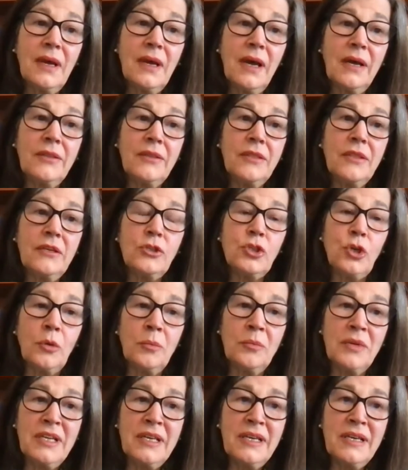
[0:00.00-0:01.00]
I think
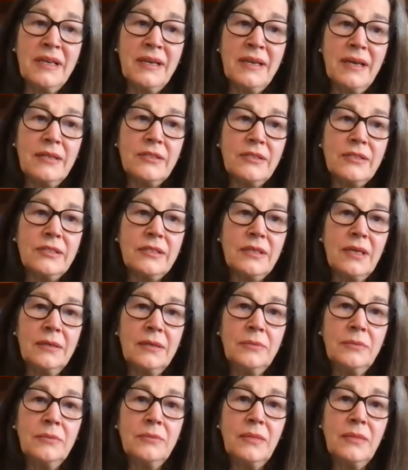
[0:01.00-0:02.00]
Germany has
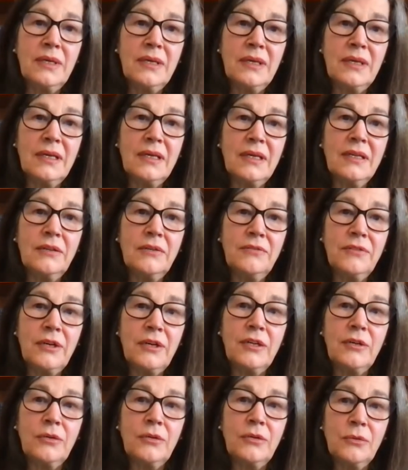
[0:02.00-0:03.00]
some
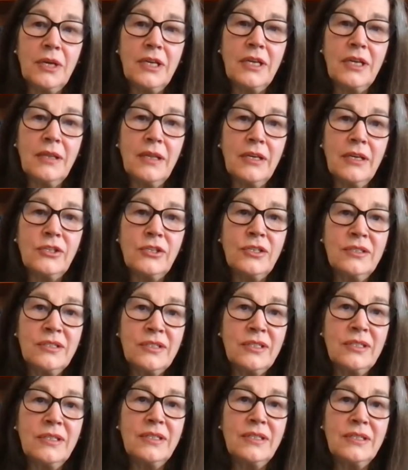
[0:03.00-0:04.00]
very good
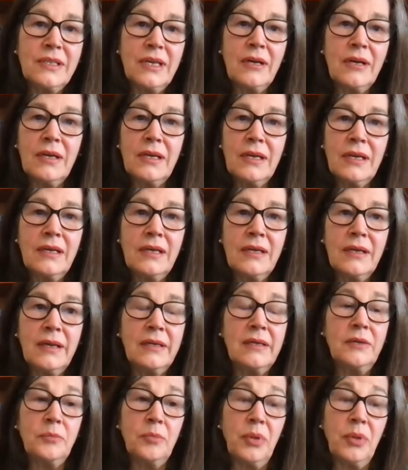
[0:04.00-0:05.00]
regulations in this area,
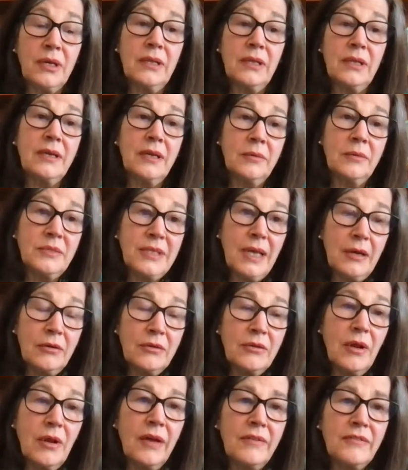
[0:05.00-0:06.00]
and it partly comes
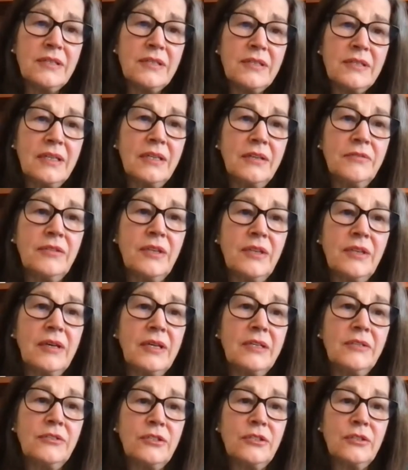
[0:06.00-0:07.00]
out obviously of their
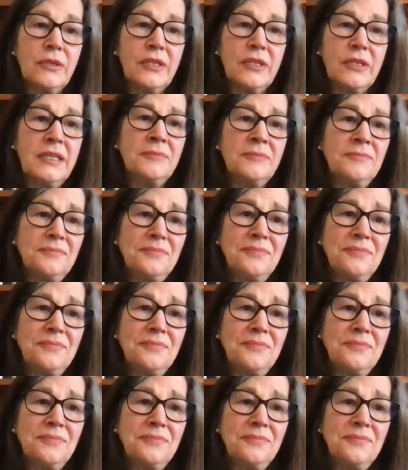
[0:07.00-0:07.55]
history.